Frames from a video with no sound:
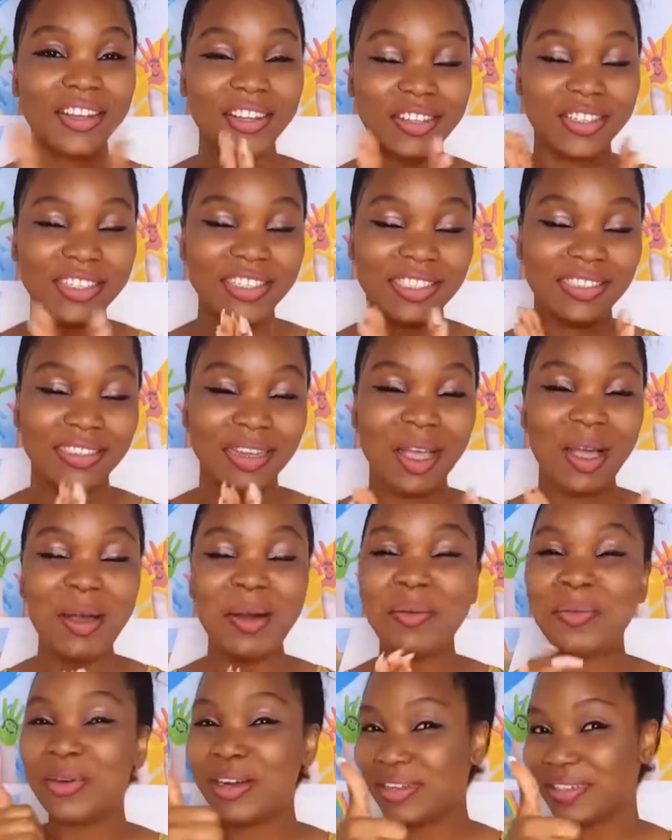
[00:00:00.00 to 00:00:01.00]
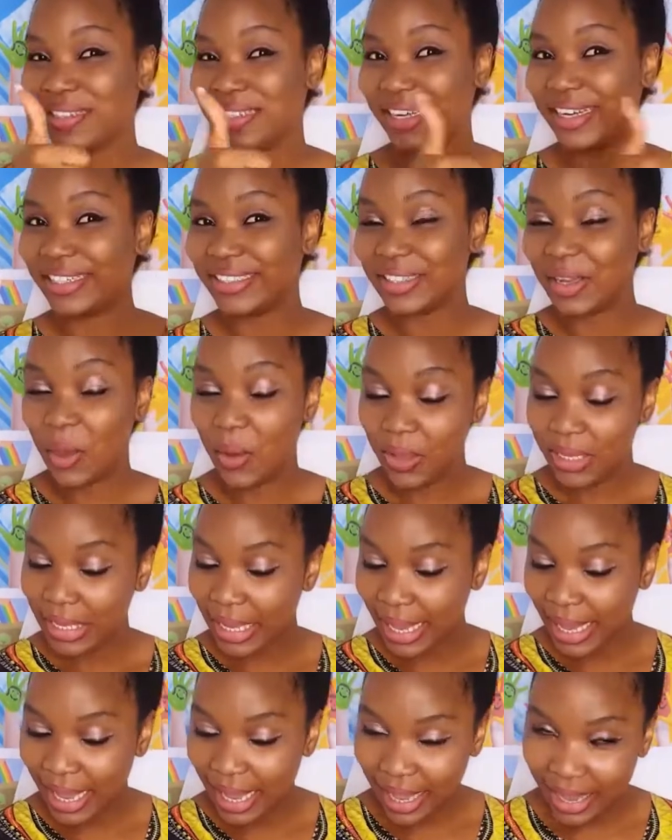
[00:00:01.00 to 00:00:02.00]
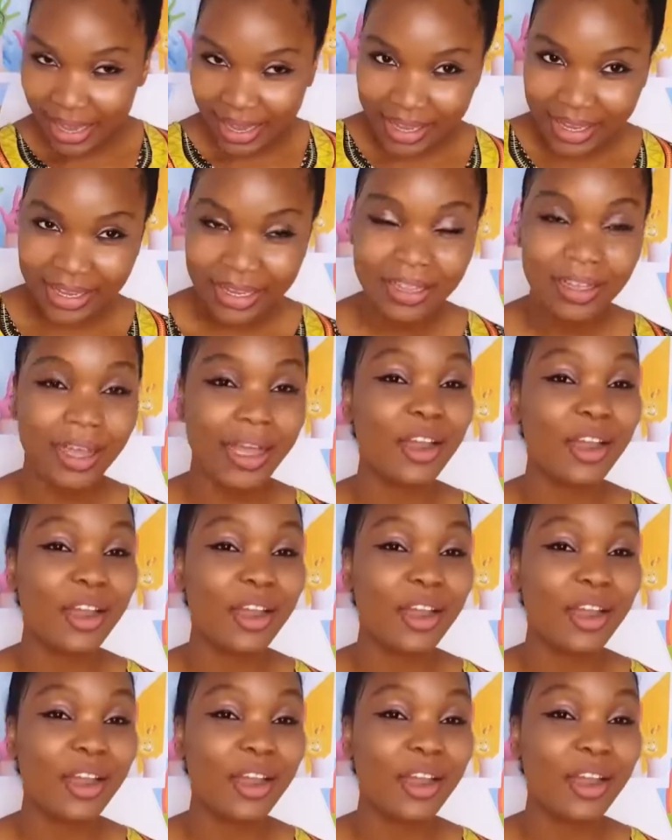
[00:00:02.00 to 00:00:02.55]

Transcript: Good job, well done. Okay,